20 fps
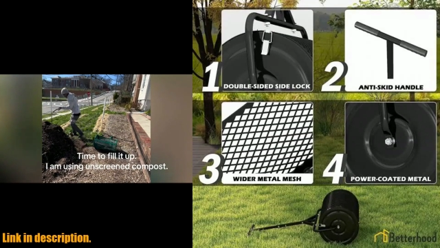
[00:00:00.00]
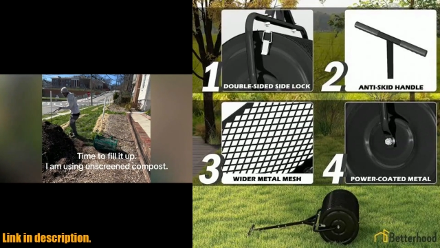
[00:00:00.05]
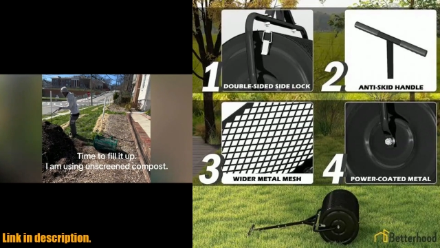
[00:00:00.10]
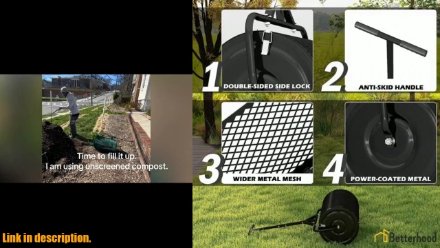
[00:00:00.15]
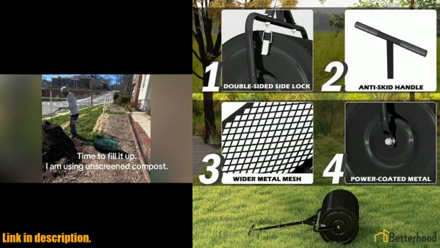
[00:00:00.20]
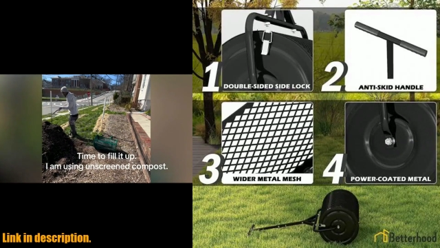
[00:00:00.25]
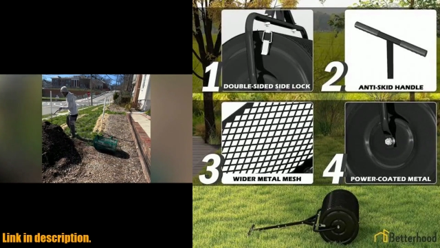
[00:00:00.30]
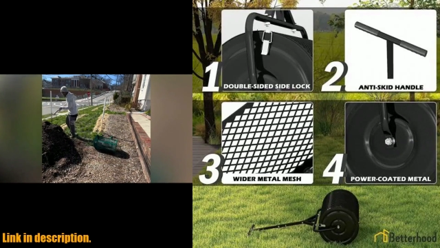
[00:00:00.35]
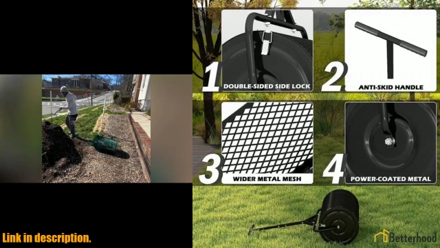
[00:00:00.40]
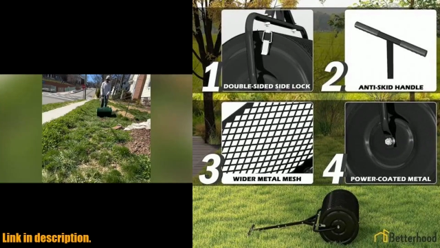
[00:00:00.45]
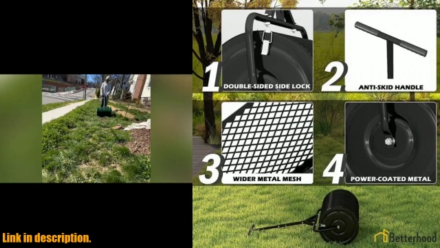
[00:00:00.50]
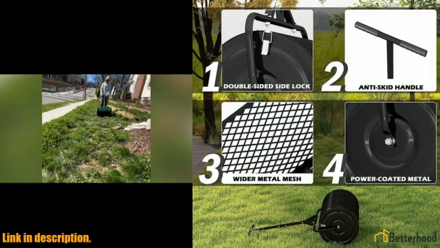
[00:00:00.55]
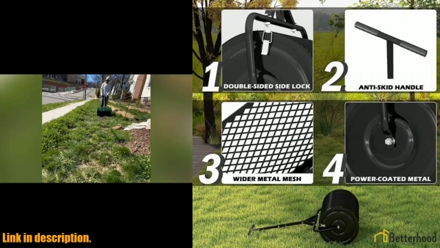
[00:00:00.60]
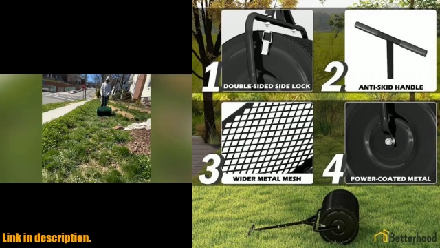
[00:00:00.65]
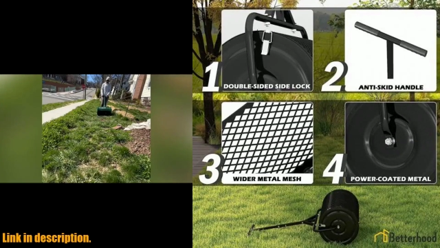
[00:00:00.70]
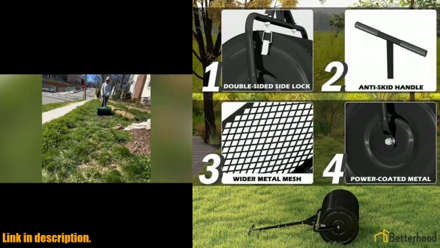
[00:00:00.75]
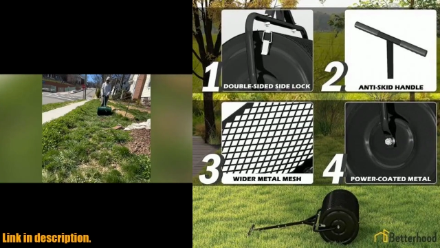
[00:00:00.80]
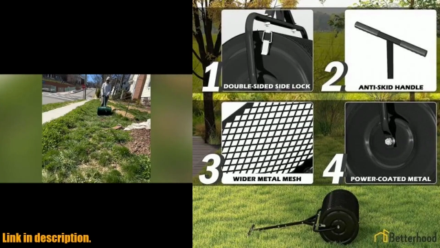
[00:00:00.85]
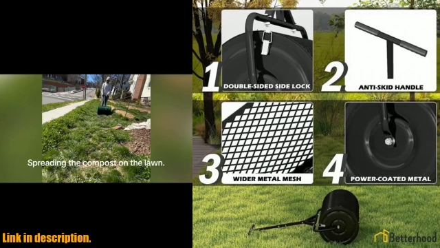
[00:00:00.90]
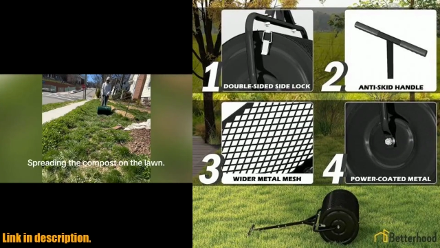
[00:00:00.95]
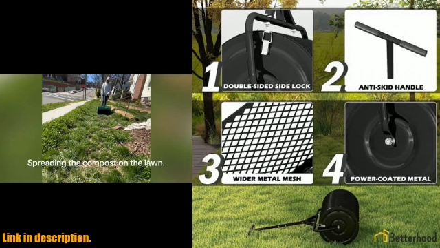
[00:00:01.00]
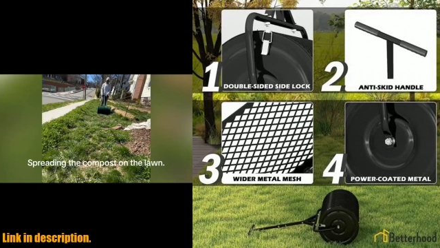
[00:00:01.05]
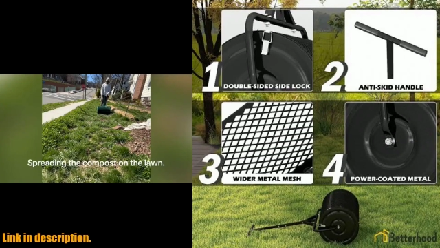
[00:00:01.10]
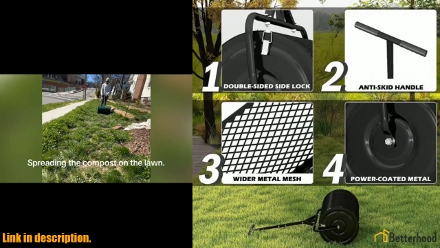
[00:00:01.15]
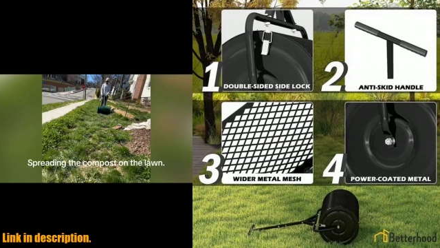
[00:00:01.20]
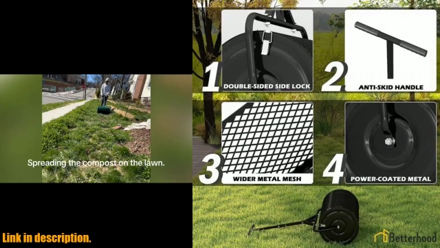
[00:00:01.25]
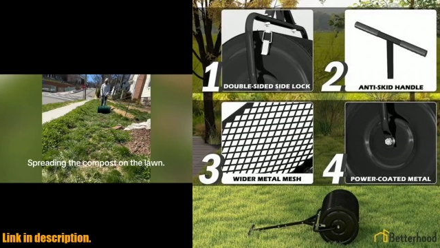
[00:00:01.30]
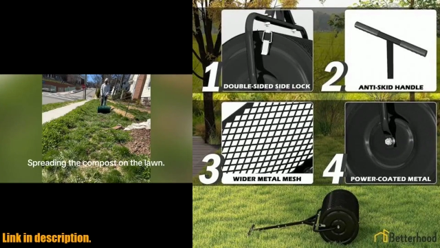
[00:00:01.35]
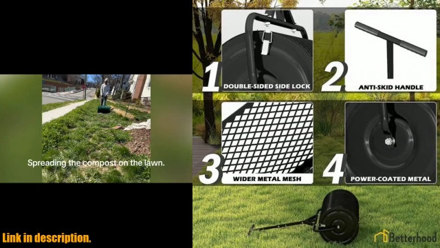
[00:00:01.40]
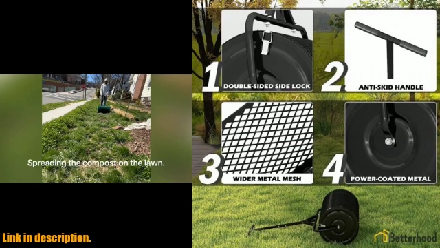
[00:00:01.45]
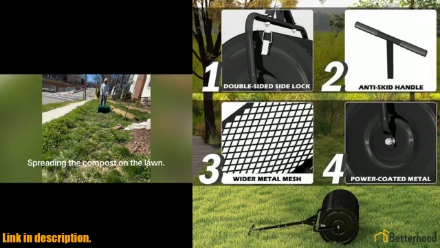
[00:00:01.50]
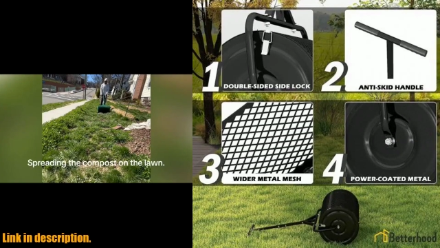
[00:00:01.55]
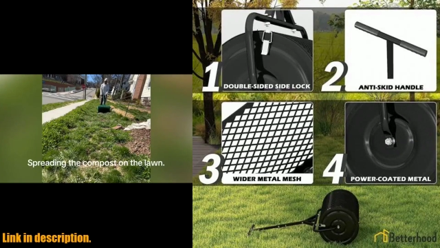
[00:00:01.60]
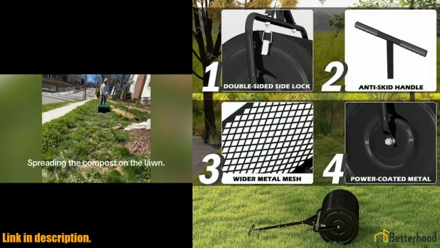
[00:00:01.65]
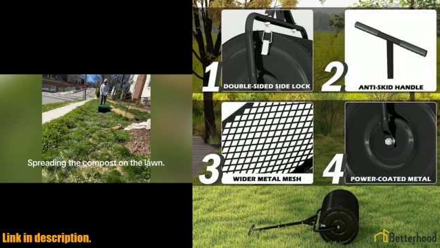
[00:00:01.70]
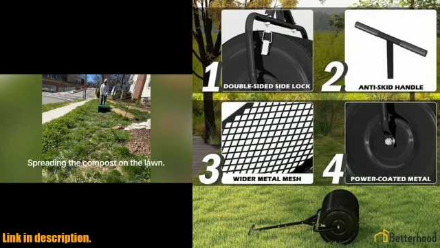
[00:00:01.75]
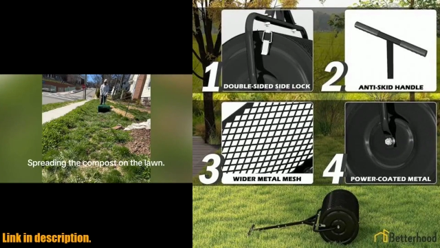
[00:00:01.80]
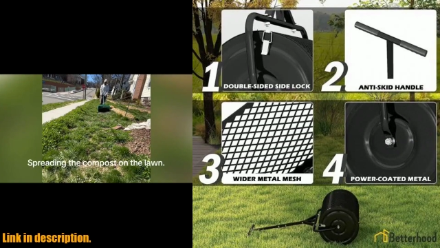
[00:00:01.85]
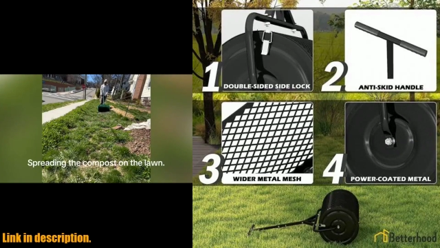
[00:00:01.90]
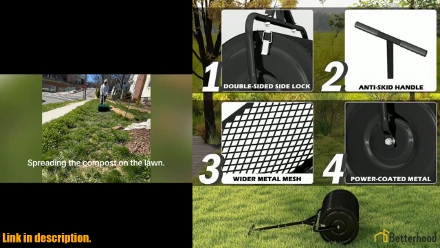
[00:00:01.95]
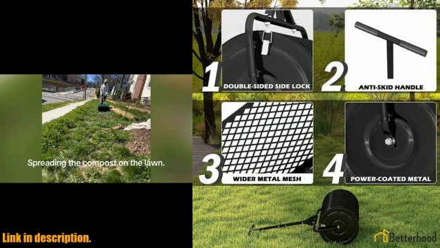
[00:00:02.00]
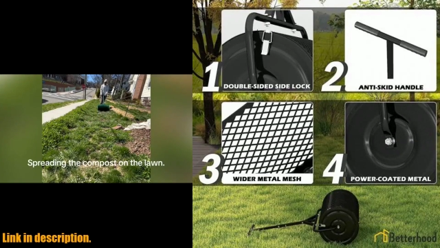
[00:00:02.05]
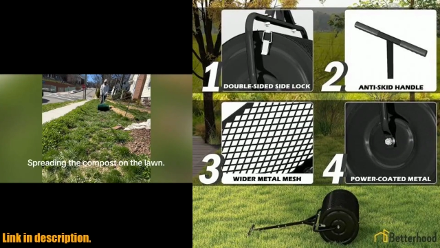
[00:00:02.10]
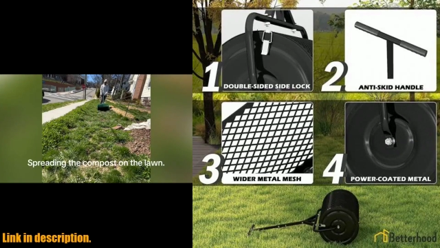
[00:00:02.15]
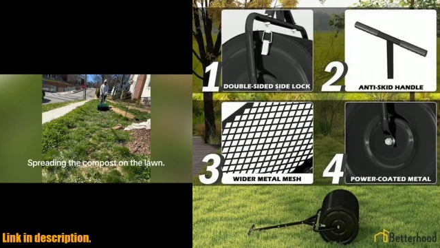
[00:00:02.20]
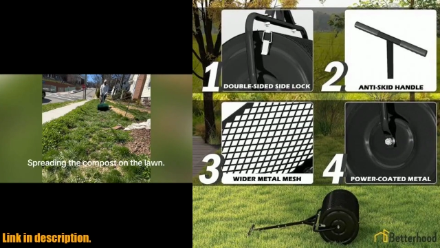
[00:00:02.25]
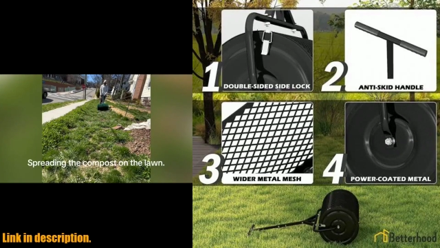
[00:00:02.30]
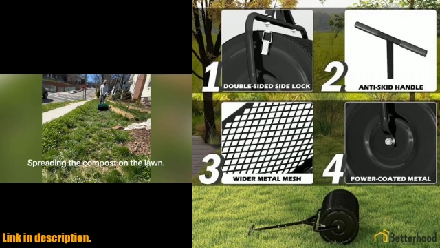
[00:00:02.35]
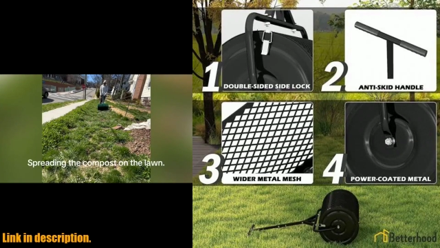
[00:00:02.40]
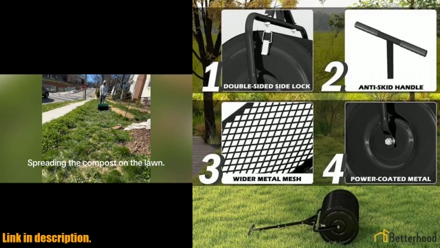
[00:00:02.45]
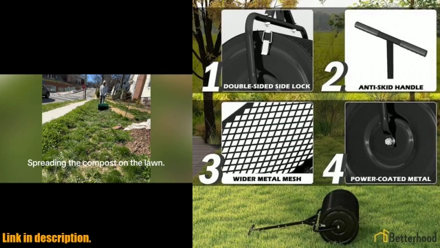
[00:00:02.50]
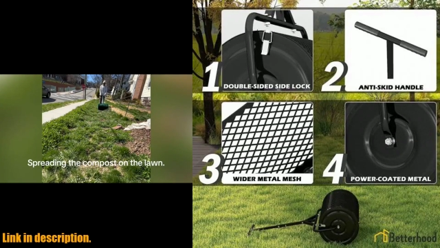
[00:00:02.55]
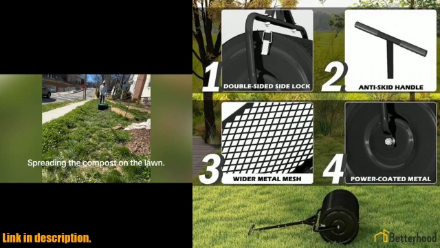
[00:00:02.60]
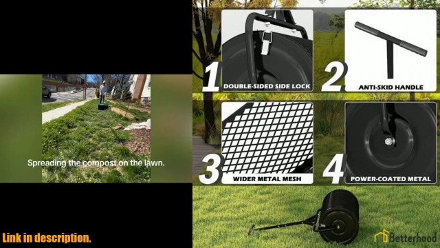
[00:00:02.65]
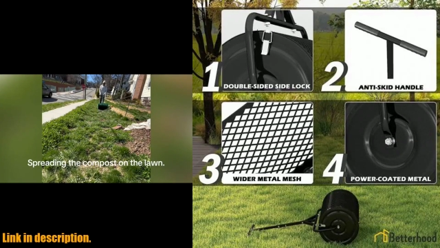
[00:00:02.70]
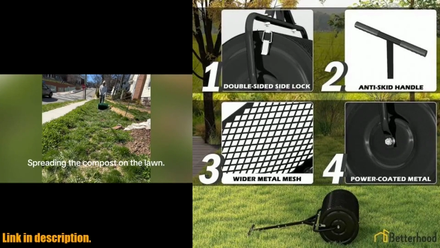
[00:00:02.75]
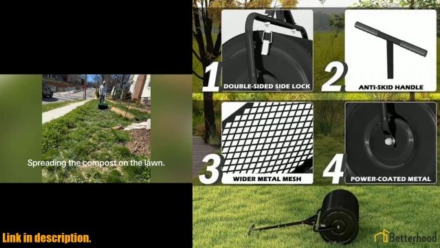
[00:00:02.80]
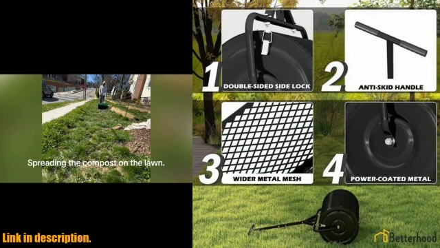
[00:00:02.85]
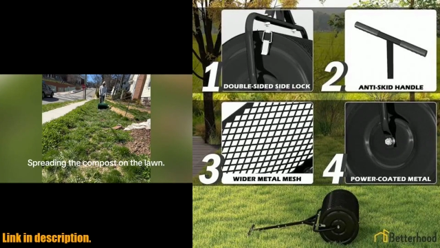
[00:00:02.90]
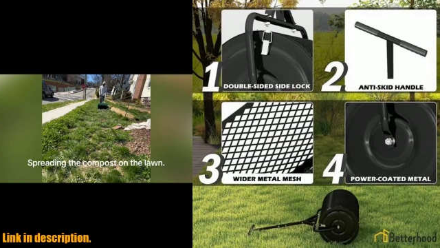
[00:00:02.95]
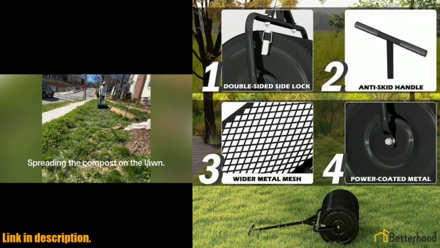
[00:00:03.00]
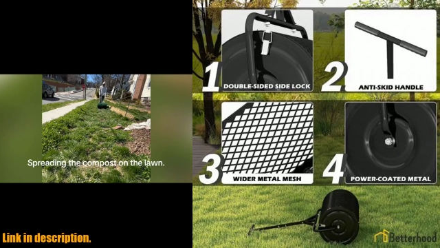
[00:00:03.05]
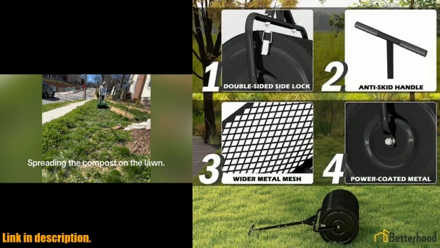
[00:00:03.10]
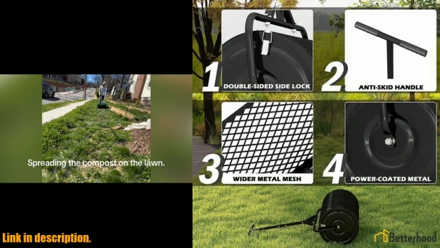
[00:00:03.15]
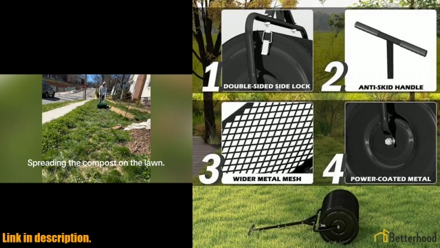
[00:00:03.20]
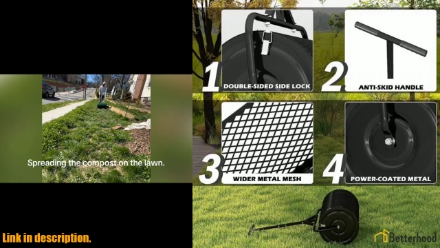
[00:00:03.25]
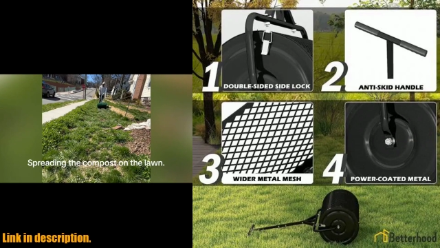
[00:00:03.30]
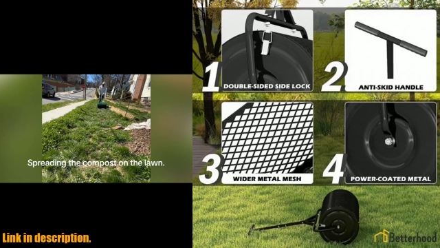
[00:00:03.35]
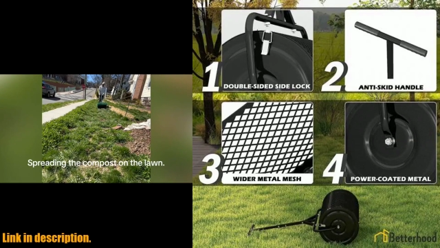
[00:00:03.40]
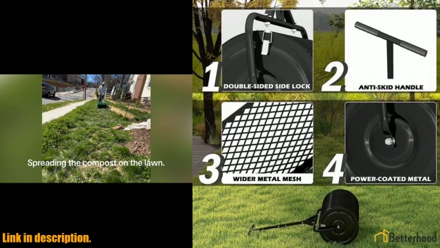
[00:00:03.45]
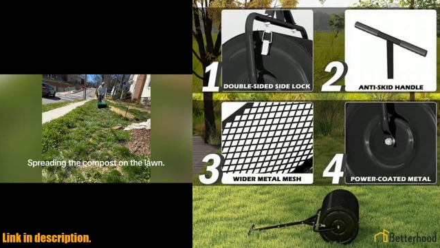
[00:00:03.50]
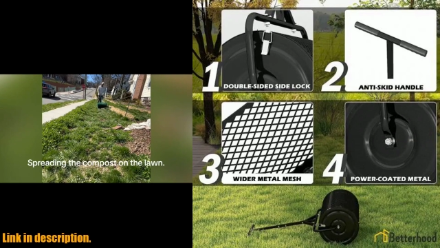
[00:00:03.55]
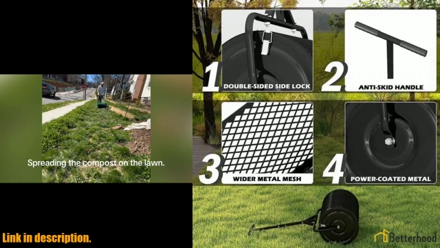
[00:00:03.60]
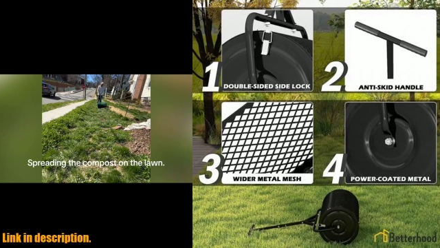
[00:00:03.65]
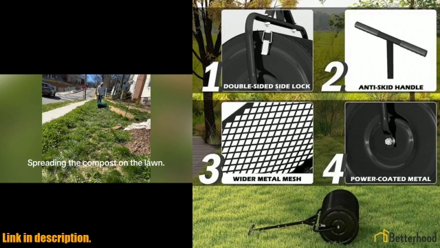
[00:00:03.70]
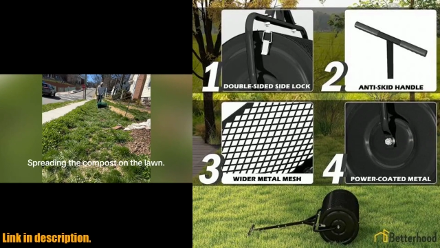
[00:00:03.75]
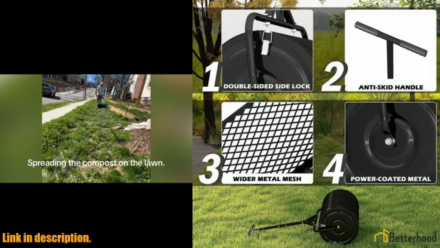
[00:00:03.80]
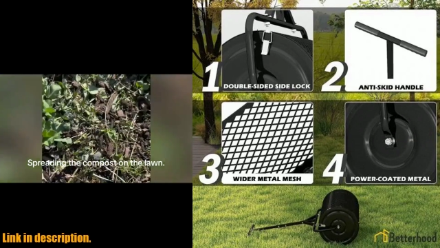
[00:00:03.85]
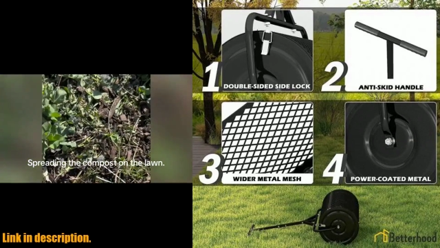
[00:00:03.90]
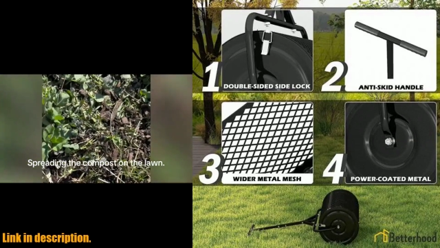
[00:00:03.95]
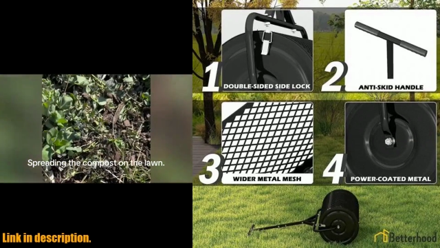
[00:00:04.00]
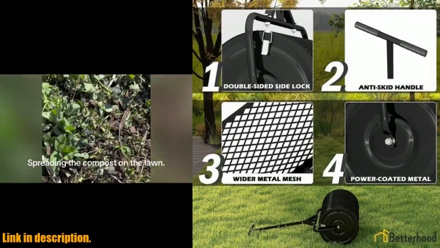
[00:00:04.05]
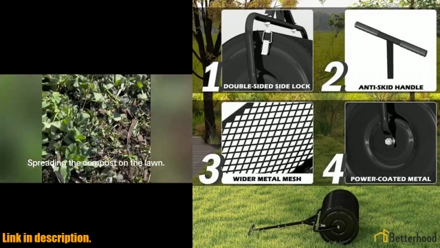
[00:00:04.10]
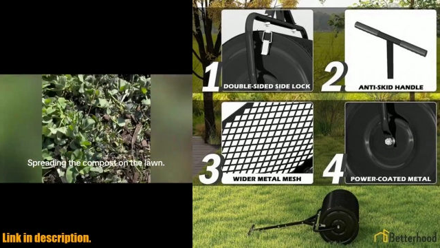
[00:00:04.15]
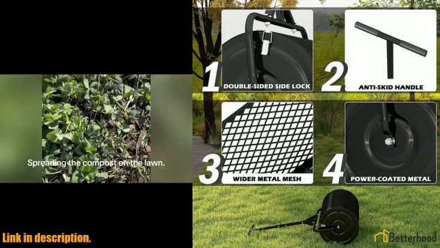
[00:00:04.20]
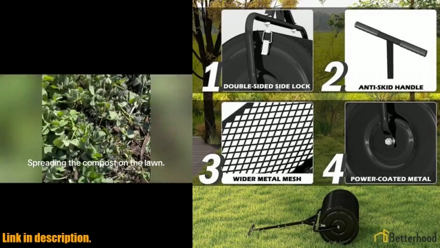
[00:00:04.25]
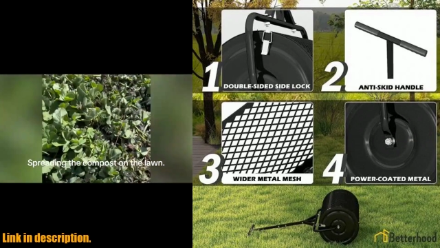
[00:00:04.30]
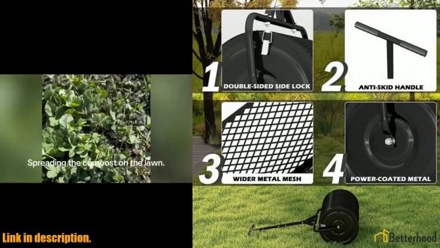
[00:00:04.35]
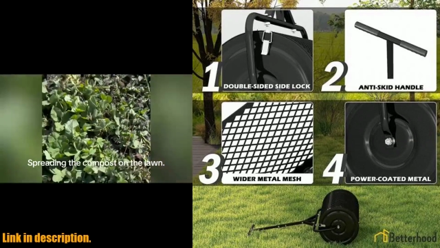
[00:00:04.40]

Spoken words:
Nobody's mouth can be seen.